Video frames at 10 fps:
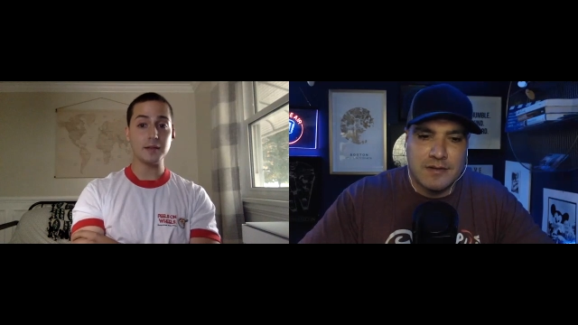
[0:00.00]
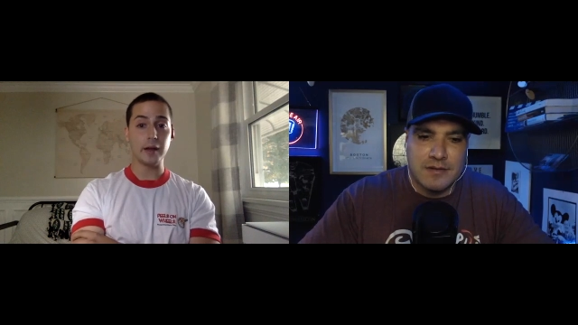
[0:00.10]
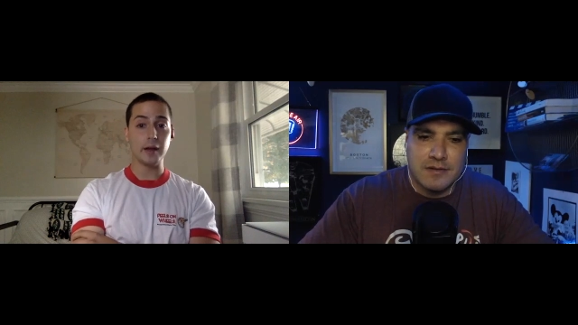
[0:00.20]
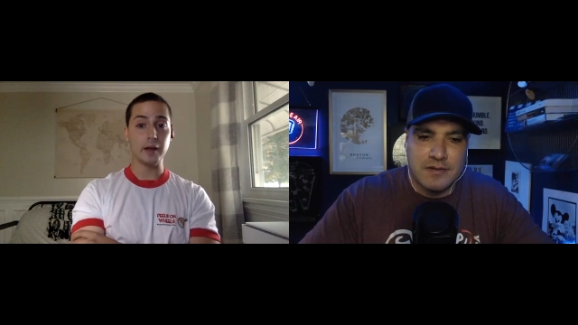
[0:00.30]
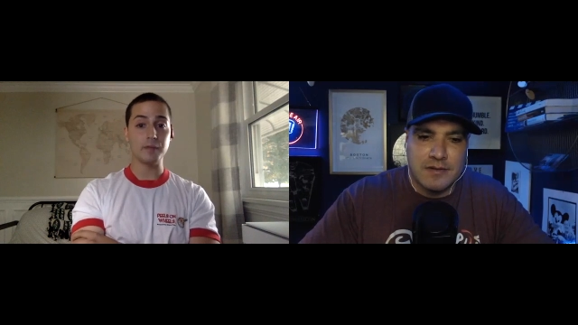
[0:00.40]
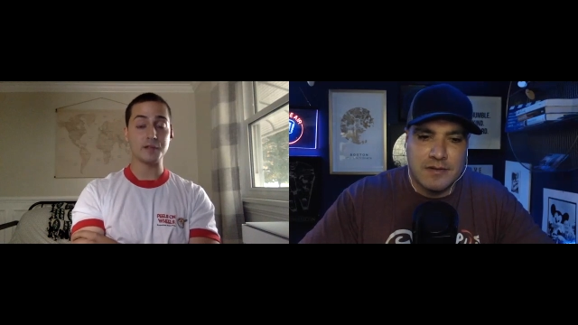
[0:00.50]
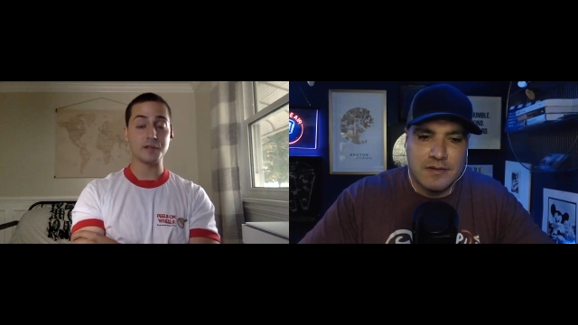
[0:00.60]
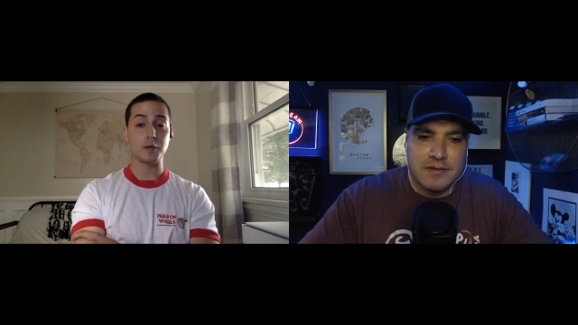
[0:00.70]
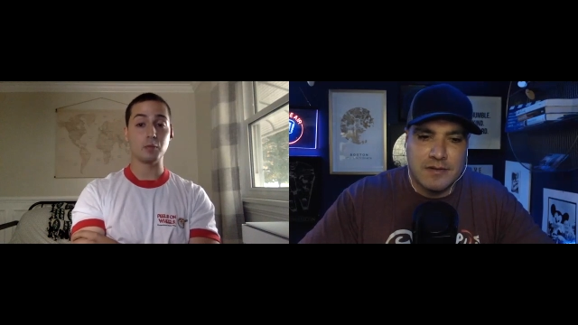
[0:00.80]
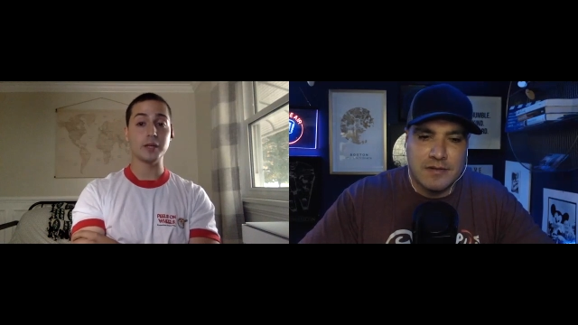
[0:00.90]
Speaker 1: and for
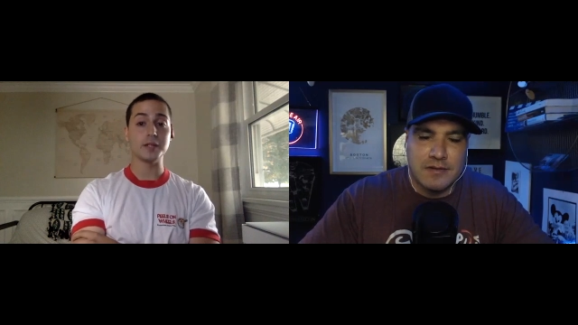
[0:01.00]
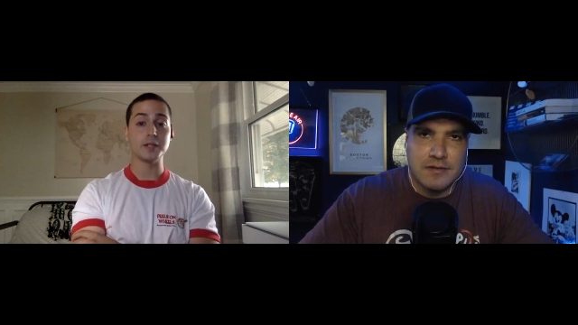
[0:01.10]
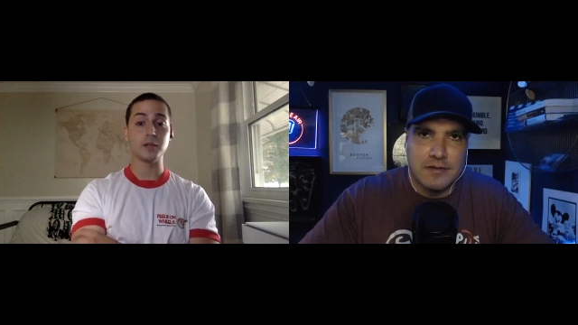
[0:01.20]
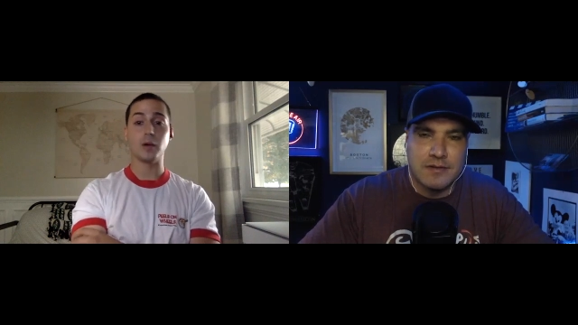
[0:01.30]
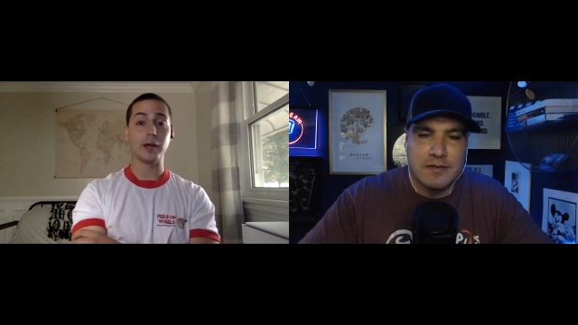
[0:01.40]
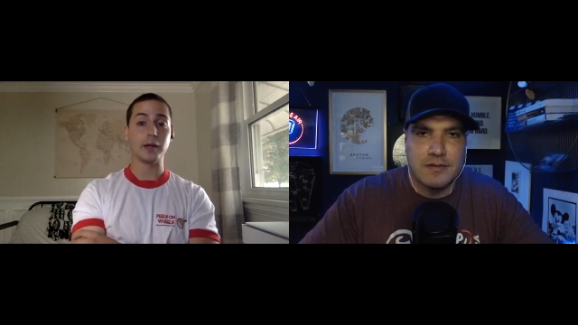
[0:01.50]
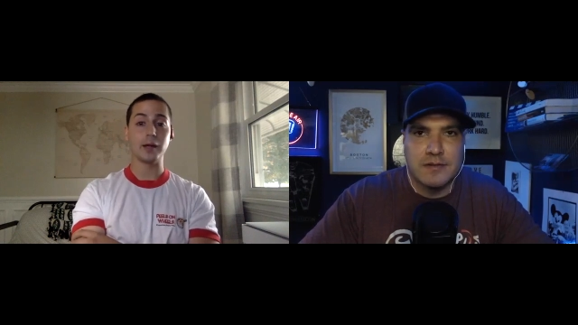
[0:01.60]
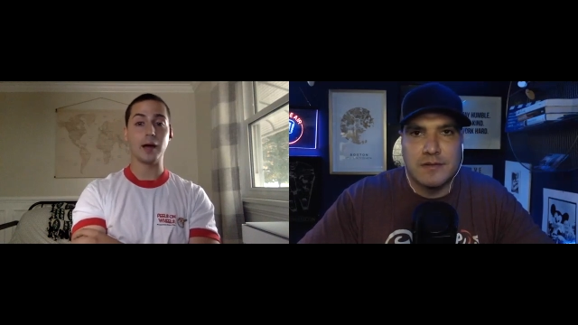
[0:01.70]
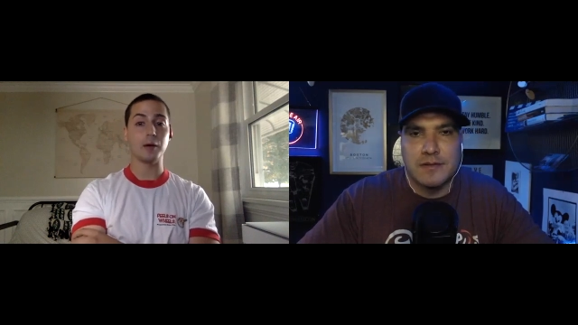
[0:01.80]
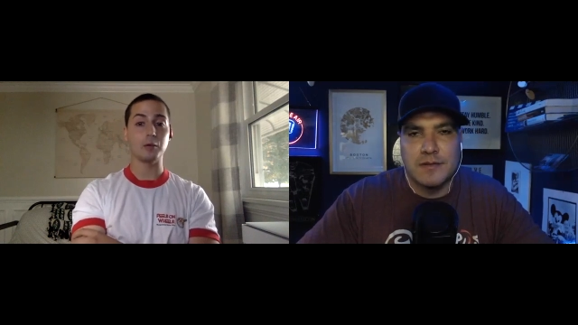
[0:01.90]
some reason the way
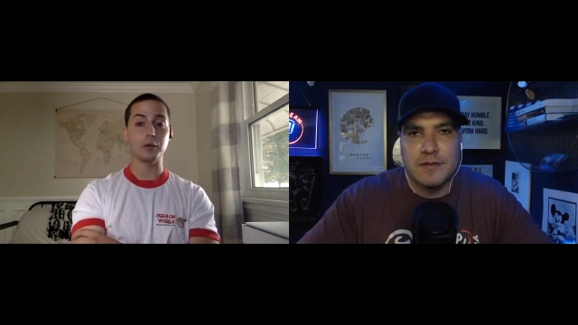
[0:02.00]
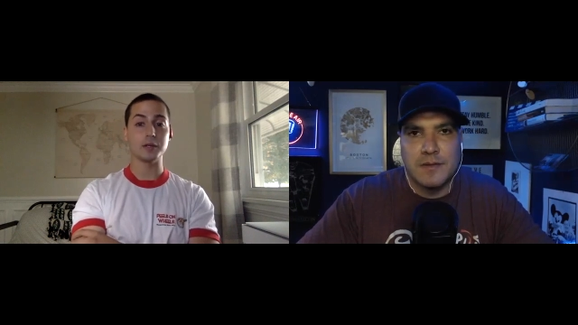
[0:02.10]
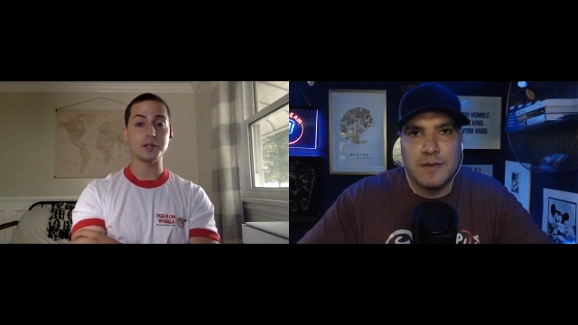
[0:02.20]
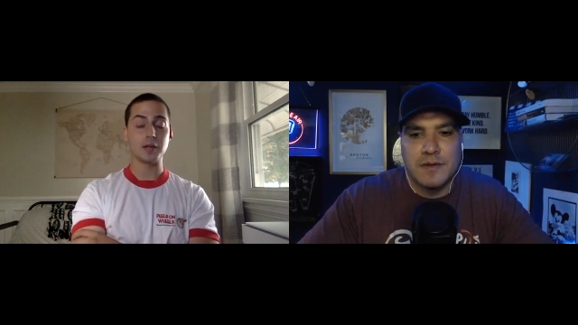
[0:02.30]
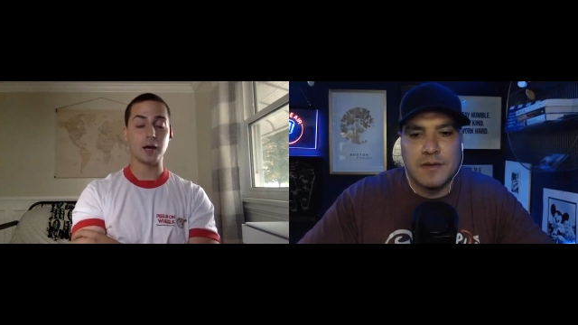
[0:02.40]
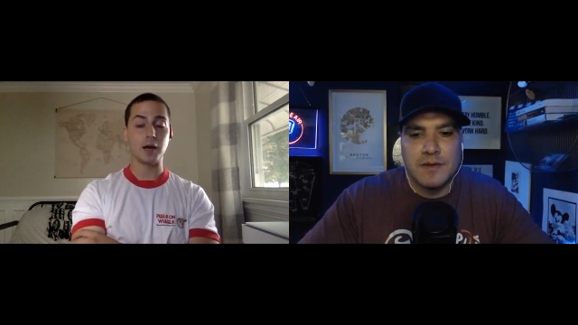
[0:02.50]
i was uh,